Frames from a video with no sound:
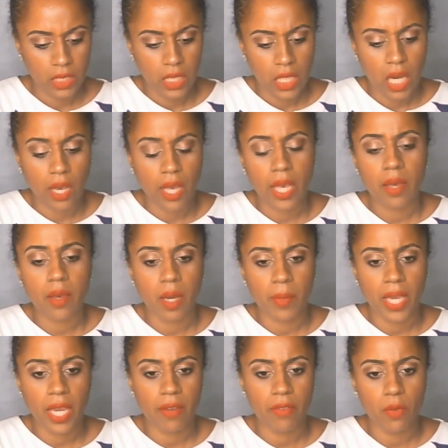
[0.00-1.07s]
I'm
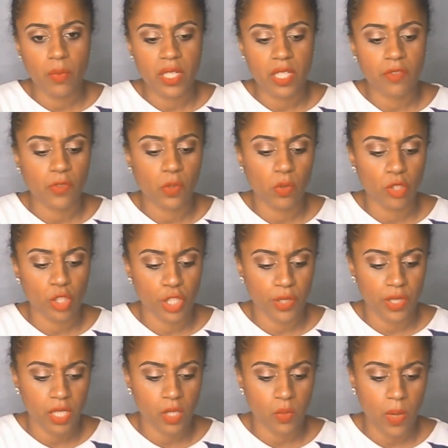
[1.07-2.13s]
hearing misfortune
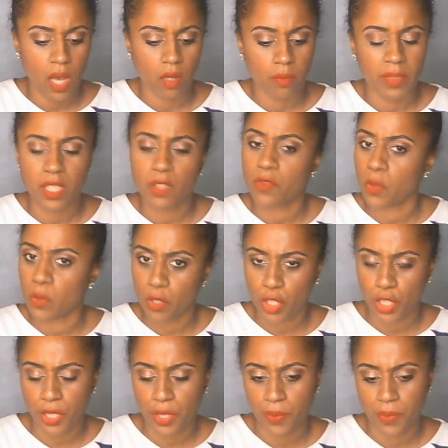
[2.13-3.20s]
as well.
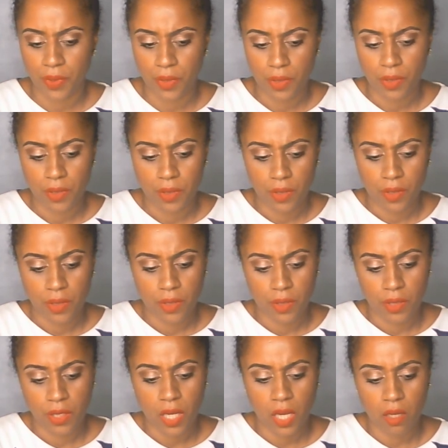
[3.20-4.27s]
Misfortune.
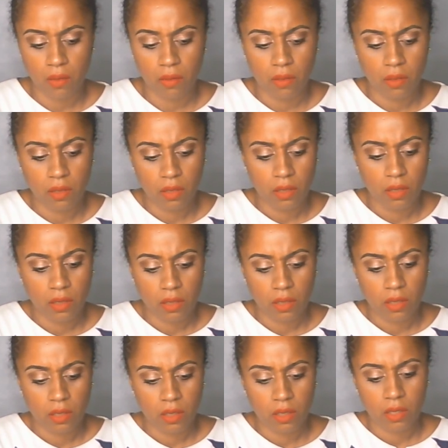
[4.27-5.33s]
You know.
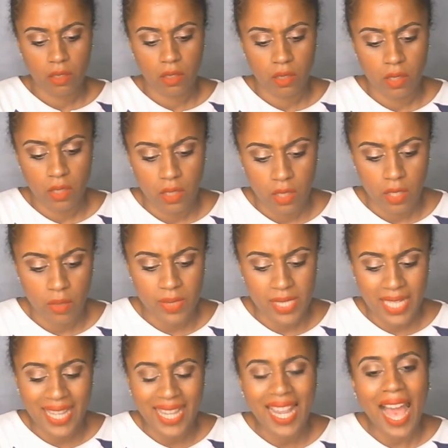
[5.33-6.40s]
There was a
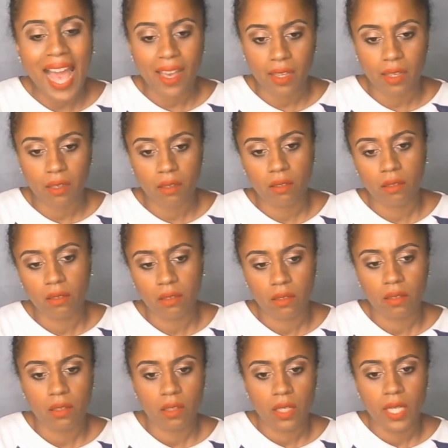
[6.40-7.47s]
lack
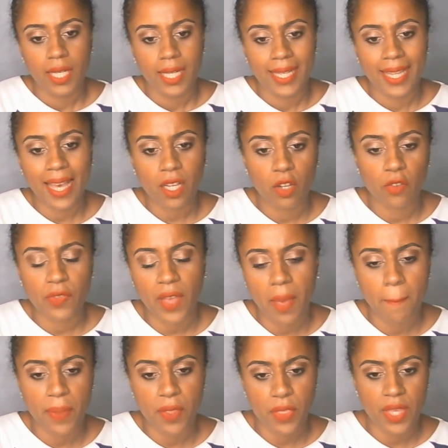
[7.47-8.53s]
of
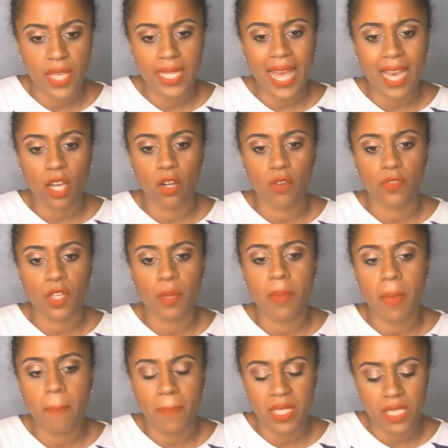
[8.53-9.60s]
empathy, lack of
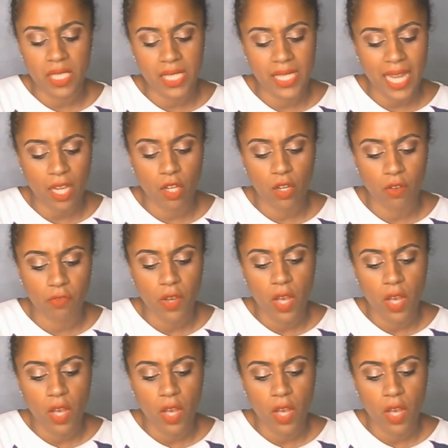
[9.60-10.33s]
commitment, lack of,